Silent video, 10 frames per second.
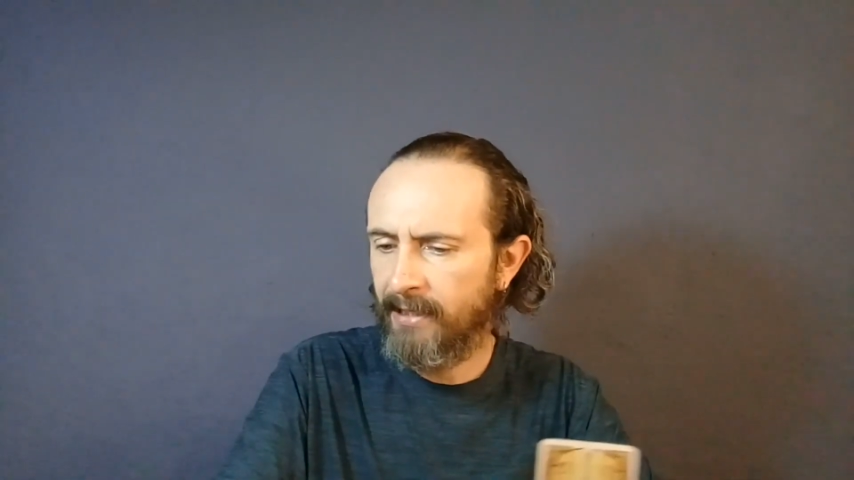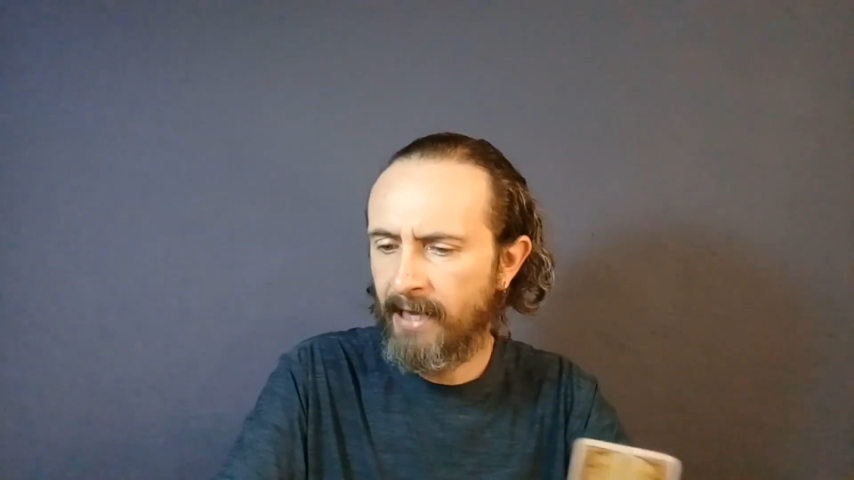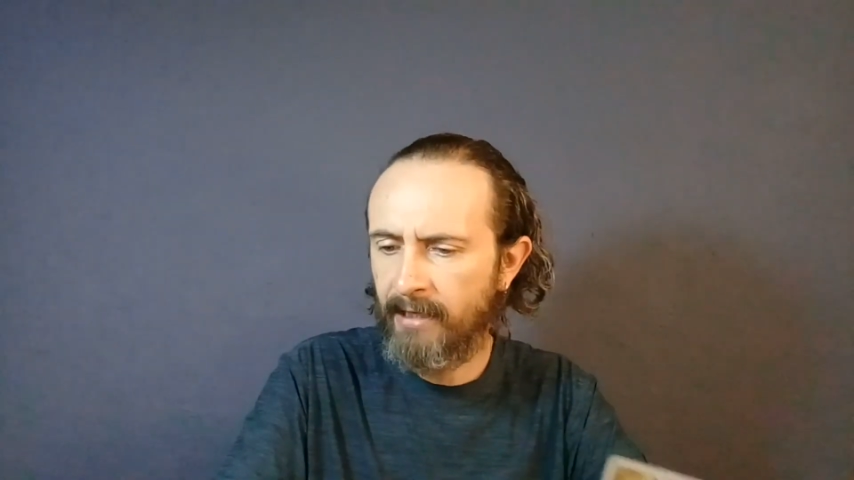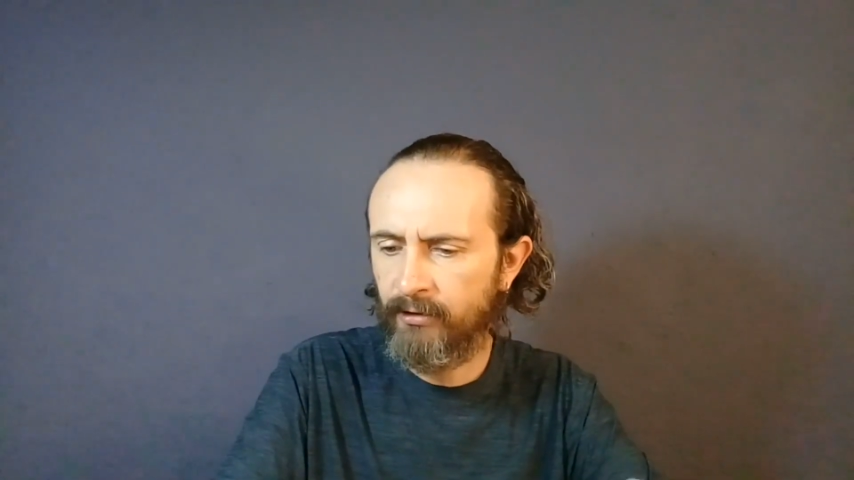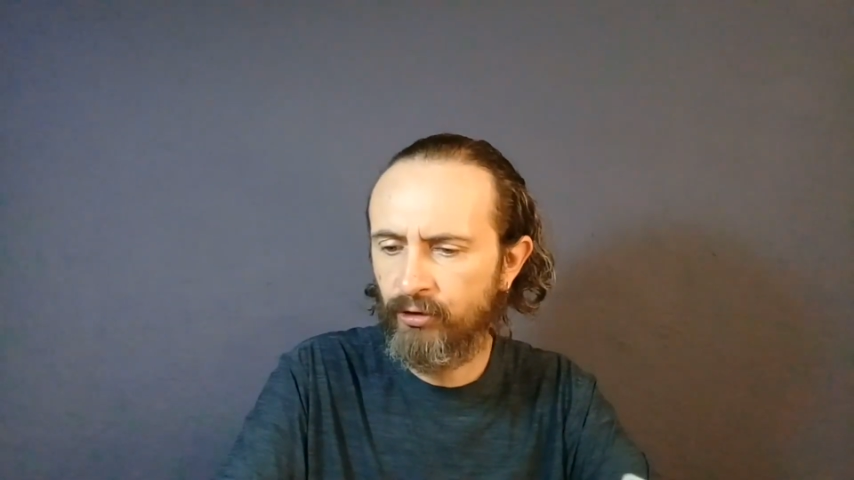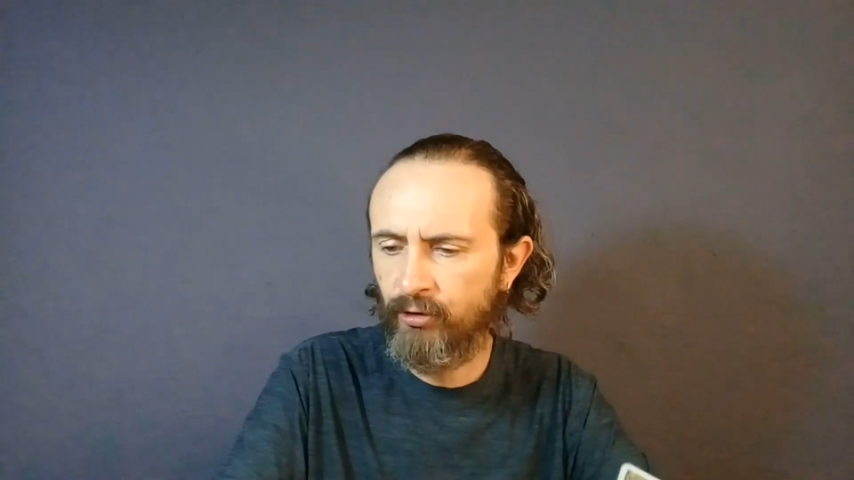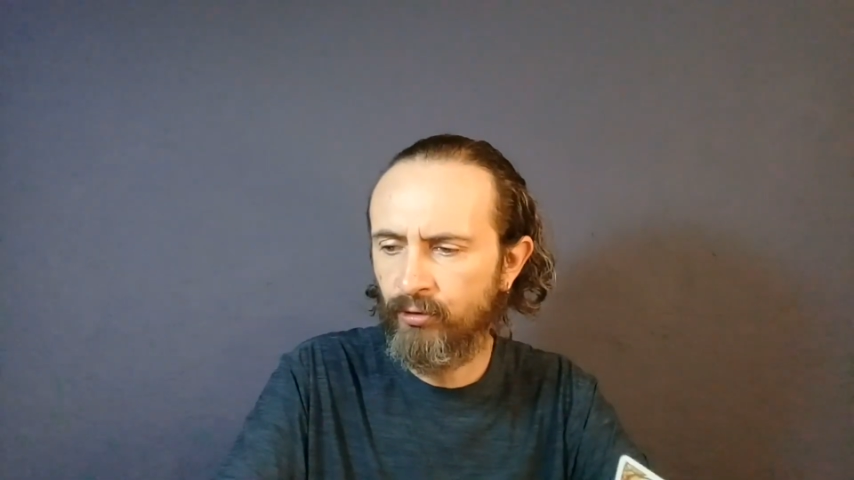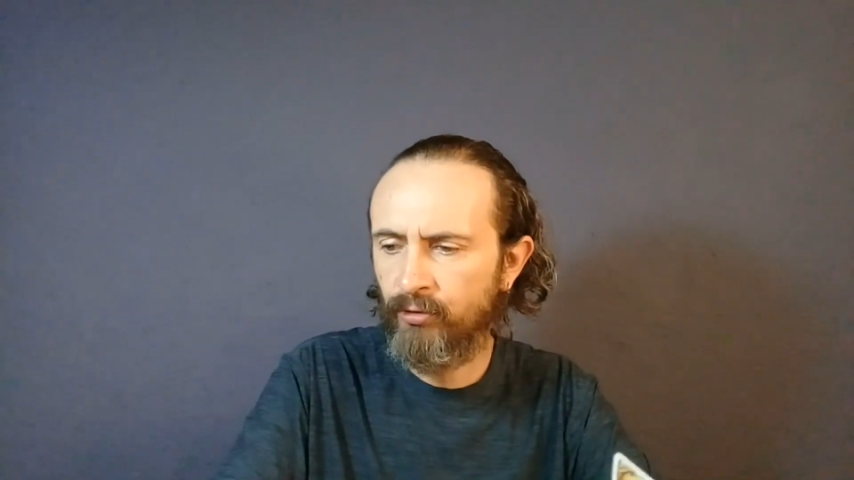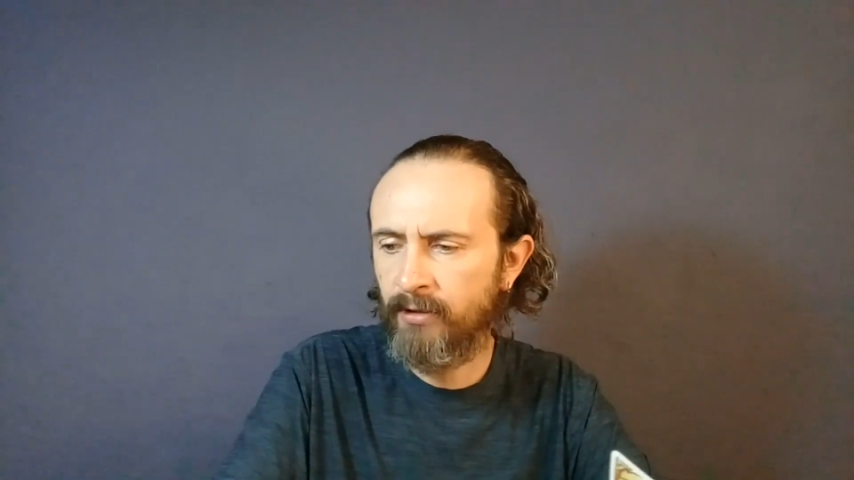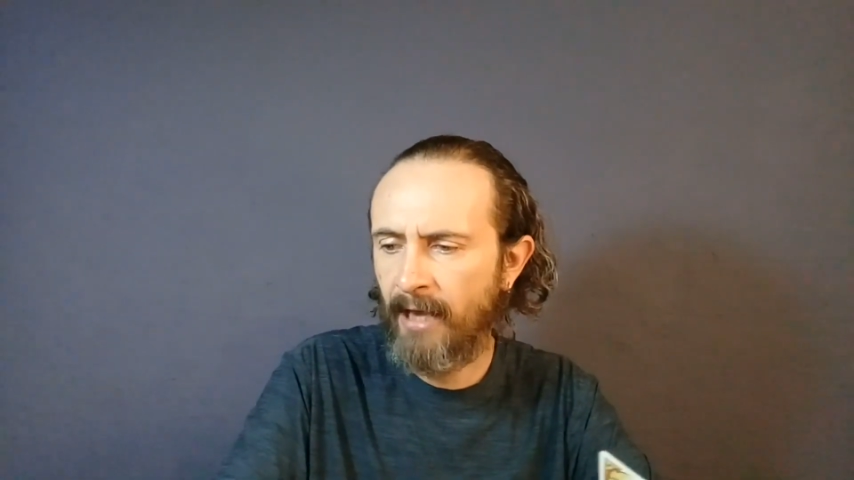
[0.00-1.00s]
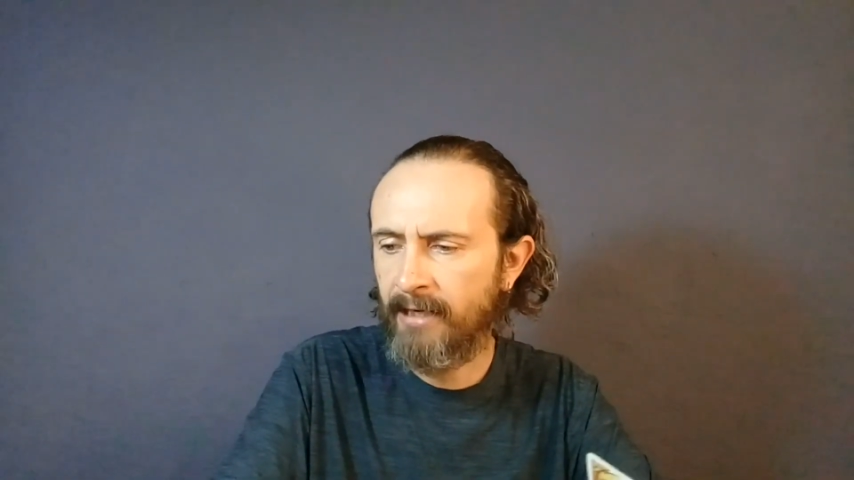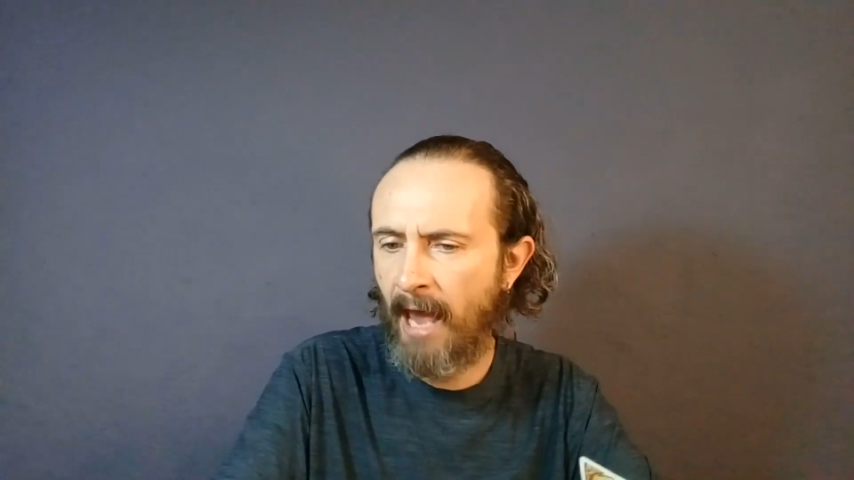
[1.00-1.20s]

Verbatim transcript: an end to that